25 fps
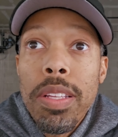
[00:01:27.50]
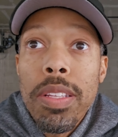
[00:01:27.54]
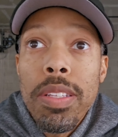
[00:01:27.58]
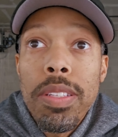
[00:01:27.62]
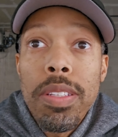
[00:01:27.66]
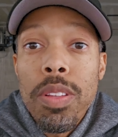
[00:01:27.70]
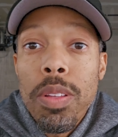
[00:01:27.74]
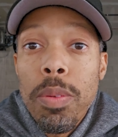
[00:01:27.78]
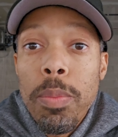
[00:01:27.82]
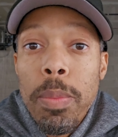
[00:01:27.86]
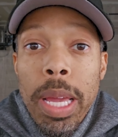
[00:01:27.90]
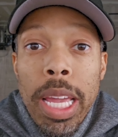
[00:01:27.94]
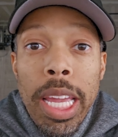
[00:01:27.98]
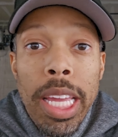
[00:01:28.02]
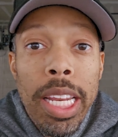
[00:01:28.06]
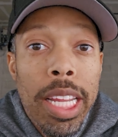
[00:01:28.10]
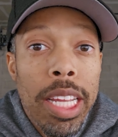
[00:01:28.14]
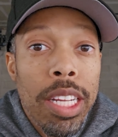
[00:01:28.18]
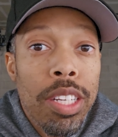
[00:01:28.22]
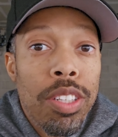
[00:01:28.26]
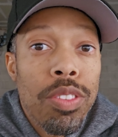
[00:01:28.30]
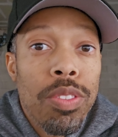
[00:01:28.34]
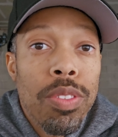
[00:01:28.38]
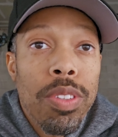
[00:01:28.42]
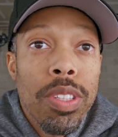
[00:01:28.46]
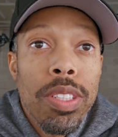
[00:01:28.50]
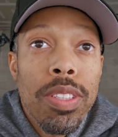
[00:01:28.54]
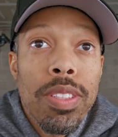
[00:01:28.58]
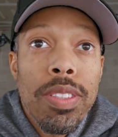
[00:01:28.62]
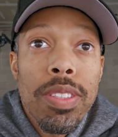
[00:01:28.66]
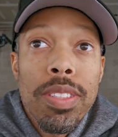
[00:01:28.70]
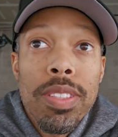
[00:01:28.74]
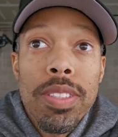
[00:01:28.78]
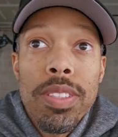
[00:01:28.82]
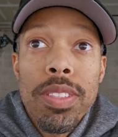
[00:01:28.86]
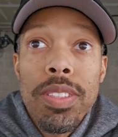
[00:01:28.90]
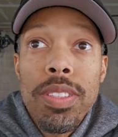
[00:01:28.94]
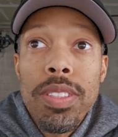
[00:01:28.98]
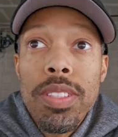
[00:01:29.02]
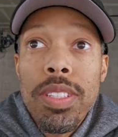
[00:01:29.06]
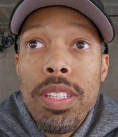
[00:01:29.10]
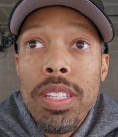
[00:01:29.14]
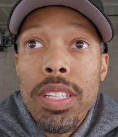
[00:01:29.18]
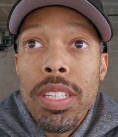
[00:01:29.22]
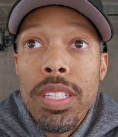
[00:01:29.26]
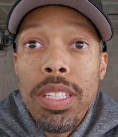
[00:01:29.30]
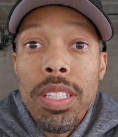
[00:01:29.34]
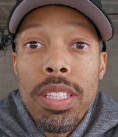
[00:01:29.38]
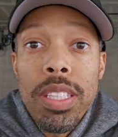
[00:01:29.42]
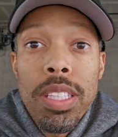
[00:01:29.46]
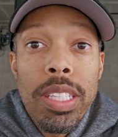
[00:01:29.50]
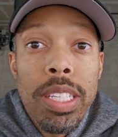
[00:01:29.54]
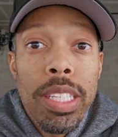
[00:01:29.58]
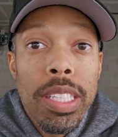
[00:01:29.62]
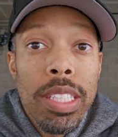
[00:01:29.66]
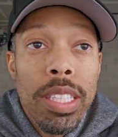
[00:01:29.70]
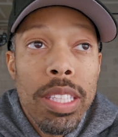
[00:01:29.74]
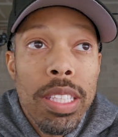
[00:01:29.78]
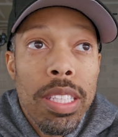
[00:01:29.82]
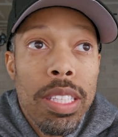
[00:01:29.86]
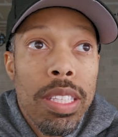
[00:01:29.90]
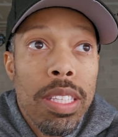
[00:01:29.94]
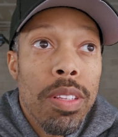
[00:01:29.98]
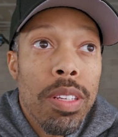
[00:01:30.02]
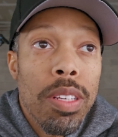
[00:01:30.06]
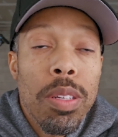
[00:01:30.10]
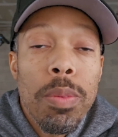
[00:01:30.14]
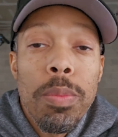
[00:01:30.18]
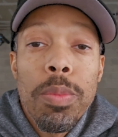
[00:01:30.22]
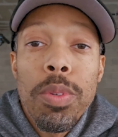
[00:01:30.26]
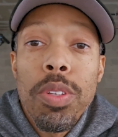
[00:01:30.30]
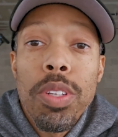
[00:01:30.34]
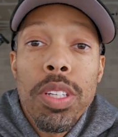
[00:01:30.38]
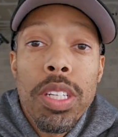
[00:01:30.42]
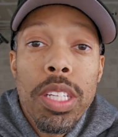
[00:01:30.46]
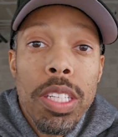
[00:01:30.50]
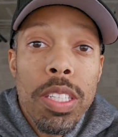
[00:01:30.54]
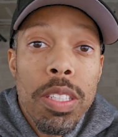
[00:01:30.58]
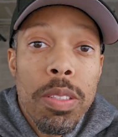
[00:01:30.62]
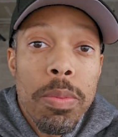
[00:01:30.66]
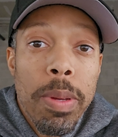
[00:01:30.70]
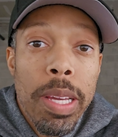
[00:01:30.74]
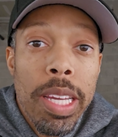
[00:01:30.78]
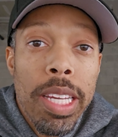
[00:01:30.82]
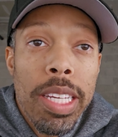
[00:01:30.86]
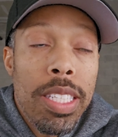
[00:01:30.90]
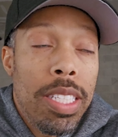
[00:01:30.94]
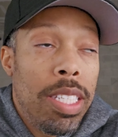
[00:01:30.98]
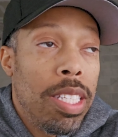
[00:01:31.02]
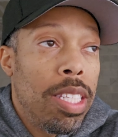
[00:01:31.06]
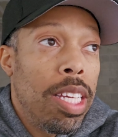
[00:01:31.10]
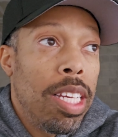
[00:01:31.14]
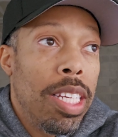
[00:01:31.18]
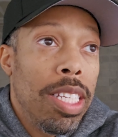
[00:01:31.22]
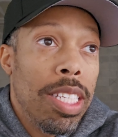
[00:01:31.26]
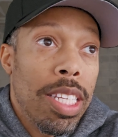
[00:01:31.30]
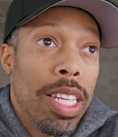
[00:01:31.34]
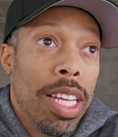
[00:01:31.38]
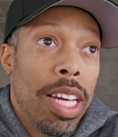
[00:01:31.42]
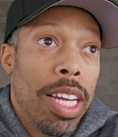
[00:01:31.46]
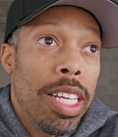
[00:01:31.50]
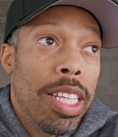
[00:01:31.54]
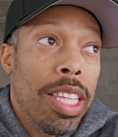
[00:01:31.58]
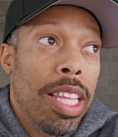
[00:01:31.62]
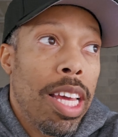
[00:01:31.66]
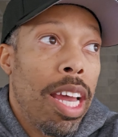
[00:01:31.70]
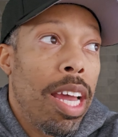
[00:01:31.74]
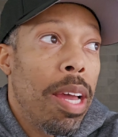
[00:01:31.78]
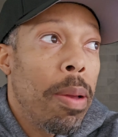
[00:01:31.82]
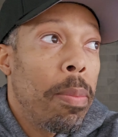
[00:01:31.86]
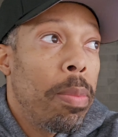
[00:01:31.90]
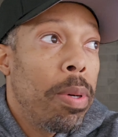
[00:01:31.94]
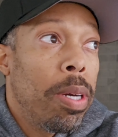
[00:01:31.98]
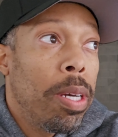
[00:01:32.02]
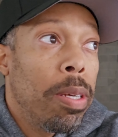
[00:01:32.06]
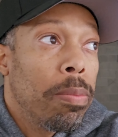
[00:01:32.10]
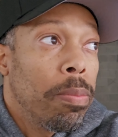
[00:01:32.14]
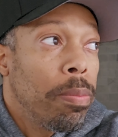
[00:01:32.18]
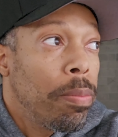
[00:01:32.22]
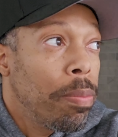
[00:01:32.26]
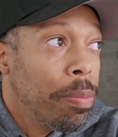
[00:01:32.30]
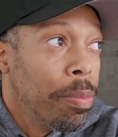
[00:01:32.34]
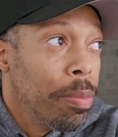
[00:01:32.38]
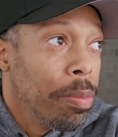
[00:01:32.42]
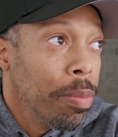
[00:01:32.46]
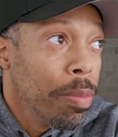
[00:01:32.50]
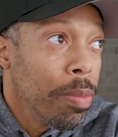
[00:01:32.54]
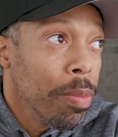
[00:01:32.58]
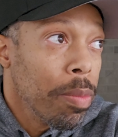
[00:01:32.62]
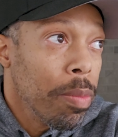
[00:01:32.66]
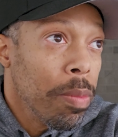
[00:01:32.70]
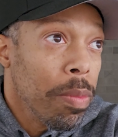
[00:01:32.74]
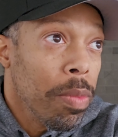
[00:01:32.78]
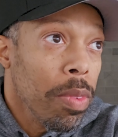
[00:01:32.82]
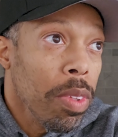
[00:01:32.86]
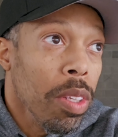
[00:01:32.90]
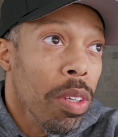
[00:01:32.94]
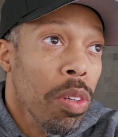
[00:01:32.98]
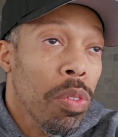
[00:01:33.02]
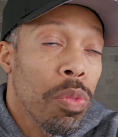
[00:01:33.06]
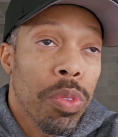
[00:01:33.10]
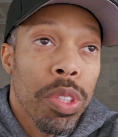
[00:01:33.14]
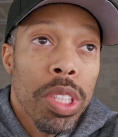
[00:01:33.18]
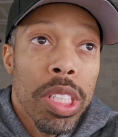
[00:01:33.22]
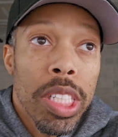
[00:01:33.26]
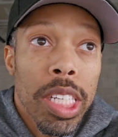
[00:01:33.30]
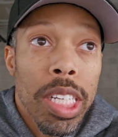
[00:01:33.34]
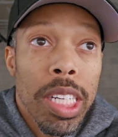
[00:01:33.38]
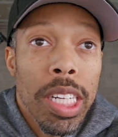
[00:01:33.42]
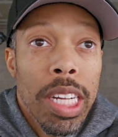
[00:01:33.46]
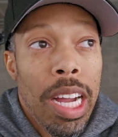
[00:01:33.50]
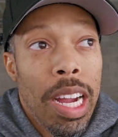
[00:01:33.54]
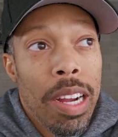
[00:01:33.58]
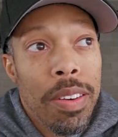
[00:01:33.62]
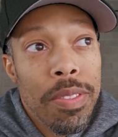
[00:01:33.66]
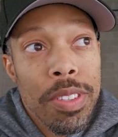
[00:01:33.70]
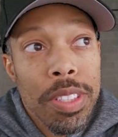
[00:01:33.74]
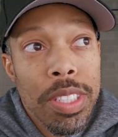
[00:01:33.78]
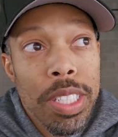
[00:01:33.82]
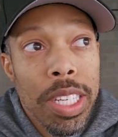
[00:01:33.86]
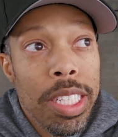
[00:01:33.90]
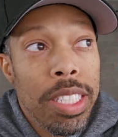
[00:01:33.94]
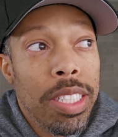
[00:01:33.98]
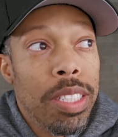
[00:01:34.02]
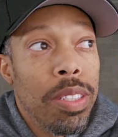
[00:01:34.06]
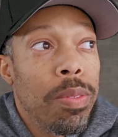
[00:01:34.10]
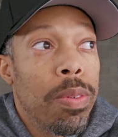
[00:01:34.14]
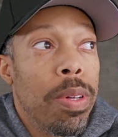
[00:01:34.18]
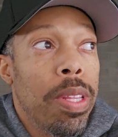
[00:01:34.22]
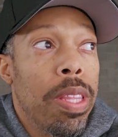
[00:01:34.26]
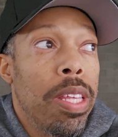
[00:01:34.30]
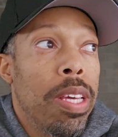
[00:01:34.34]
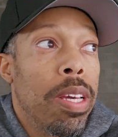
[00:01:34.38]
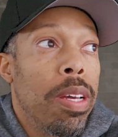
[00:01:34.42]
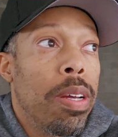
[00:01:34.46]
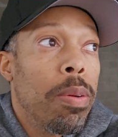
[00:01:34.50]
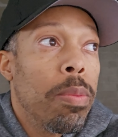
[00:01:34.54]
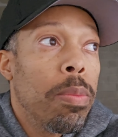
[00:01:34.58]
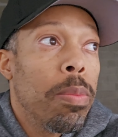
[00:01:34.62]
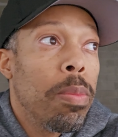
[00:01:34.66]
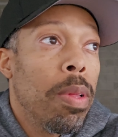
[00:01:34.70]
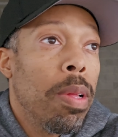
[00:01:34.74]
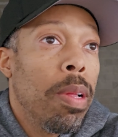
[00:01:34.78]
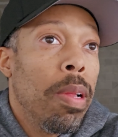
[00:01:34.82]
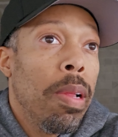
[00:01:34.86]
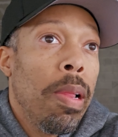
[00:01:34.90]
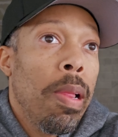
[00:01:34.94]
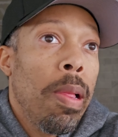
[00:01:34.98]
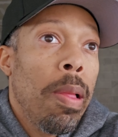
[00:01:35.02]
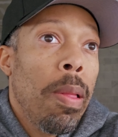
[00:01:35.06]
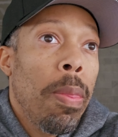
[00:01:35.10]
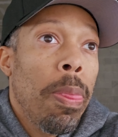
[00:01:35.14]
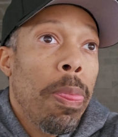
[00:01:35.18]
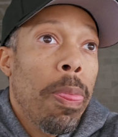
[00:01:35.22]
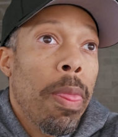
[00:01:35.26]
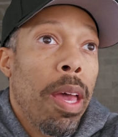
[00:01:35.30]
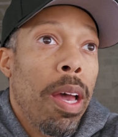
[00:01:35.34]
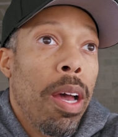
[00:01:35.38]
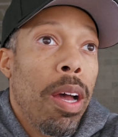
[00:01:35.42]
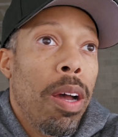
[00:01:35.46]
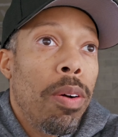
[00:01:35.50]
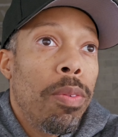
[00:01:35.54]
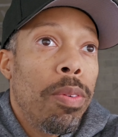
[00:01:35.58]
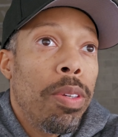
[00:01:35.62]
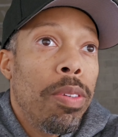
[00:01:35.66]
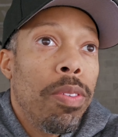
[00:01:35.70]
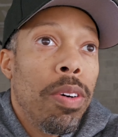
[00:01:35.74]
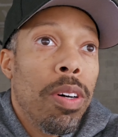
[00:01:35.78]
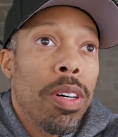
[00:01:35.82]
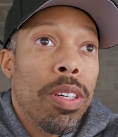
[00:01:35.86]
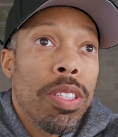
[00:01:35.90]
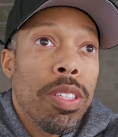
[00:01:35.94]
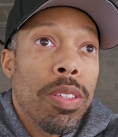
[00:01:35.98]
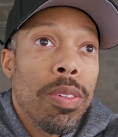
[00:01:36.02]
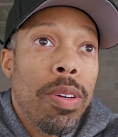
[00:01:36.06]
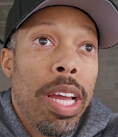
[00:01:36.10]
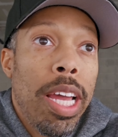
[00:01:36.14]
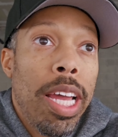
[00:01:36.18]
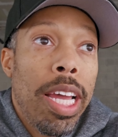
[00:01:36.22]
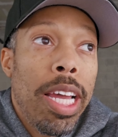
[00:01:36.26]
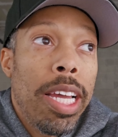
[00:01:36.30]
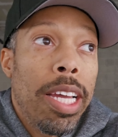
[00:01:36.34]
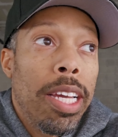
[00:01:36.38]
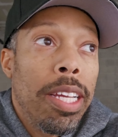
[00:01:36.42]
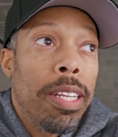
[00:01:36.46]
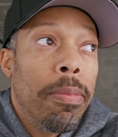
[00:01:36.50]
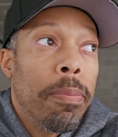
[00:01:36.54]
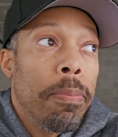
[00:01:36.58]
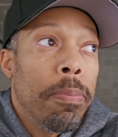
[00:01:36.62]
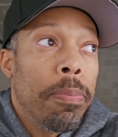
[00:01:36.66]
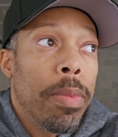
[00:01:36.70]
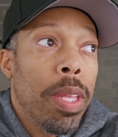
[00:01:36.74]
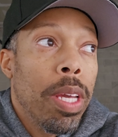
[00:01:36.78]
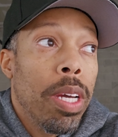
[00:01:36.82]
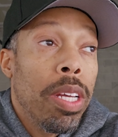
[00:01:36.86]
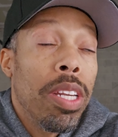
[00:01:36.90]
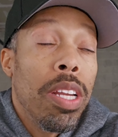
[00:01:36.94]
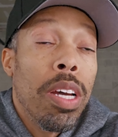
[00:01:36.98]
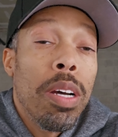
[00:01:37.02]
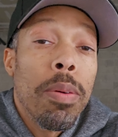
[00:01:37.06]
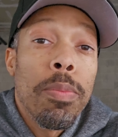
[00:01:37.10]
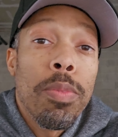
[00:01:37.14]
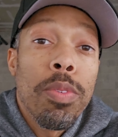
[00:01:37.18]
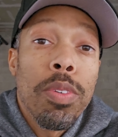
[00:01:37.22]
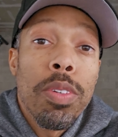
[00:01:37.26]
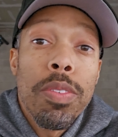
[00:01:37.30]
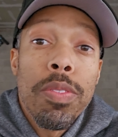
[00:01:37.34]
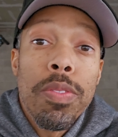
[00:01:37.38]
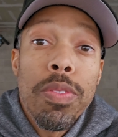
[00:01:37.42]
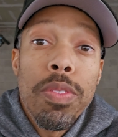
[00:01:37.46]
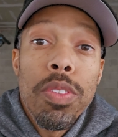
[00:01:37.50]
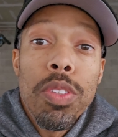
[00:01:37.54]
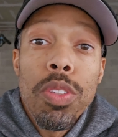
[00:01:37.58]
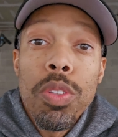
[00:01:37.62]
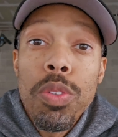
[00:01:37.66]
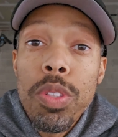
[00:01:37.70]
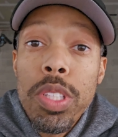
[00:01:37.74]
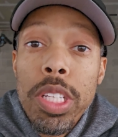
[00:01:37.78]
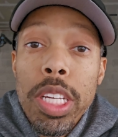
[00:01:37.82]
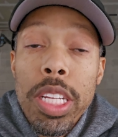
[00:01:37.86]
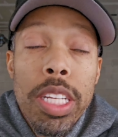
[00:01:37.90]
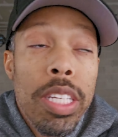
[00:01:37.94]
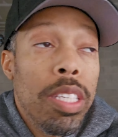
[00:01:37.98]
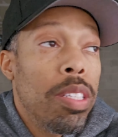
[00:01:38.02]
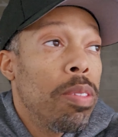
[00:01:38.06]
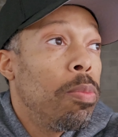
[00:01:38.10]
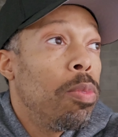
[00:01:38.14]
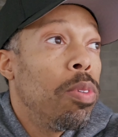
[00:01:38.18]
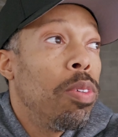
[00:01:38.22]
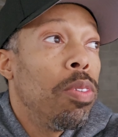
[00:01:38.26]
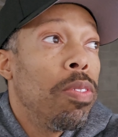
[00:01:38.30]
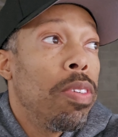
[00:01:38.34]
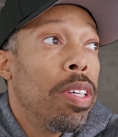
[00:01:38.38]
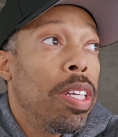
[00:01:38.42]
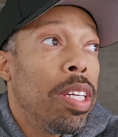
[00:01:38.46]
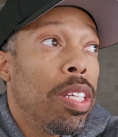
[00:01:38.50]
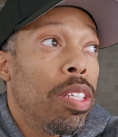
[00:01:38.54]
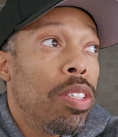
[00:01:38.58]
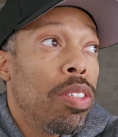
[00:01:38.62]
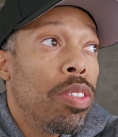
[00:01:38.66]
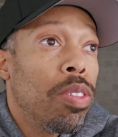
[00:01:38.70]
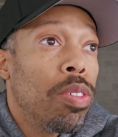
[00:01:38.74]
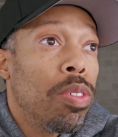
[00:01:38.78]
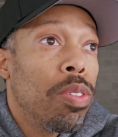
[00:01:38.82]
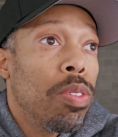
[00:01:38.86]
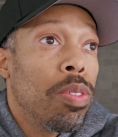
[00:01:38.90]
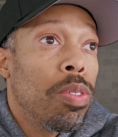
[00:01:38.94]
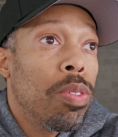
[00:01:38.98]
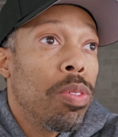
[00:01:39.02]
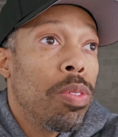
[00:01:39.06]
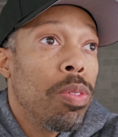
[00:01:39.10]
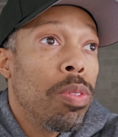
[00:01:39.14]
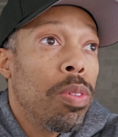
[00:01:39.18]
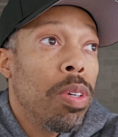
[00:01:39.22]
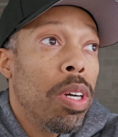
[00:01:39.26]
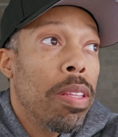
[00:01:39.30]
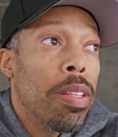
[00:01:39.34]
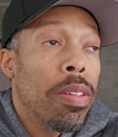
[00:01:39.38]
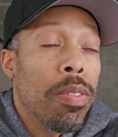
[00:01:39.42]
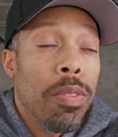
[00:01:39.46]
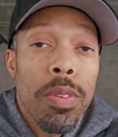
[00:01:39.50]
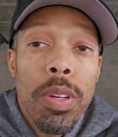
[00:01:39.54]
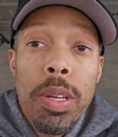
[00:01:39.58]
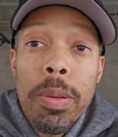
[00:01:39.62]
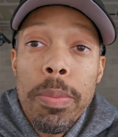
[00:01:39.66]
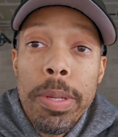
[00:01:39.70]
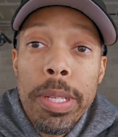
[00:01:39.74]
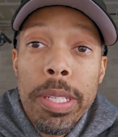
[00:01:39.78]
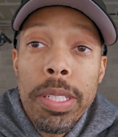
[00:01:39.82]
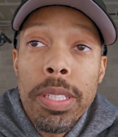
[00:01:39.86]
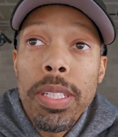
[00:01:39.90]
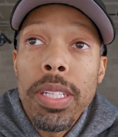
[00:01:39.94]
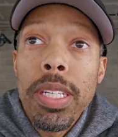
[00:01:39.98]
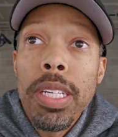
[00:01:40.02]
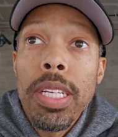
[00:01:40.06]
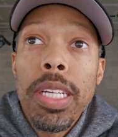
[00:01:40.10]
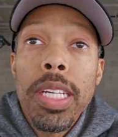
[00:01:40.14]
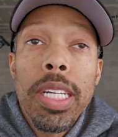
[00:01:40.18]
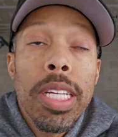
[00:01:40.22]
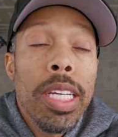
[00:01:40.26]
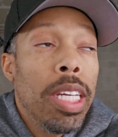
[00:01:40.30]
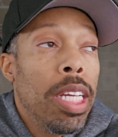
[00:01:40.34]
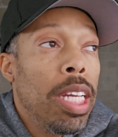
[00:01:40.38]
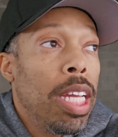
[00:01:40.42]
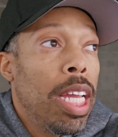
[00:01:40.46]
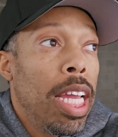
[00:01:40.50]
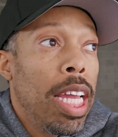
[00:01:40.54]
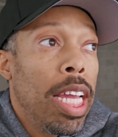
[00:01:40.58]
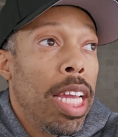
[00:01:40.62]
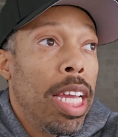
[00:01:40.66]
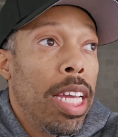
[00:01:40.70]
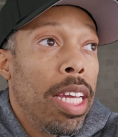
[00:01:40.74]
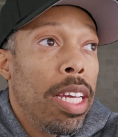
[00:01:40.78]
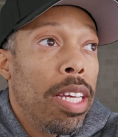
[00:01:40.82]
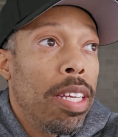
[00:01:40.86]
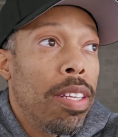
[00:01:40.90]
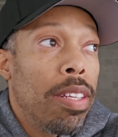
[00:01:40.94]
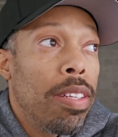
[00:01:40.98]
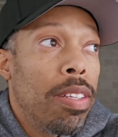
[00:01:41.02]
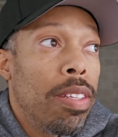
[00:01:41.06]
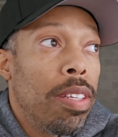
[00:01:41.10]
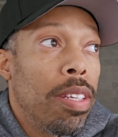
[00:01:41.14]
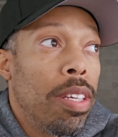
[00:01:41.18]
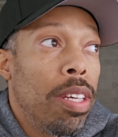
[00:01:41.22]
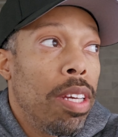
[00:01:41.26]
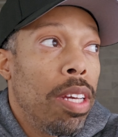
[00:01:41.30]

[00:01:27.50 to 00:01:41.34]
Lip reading: the main entrances, the community space, things like that. But really good conversation with them. We've also had a number of new tenants move into the ribbon, and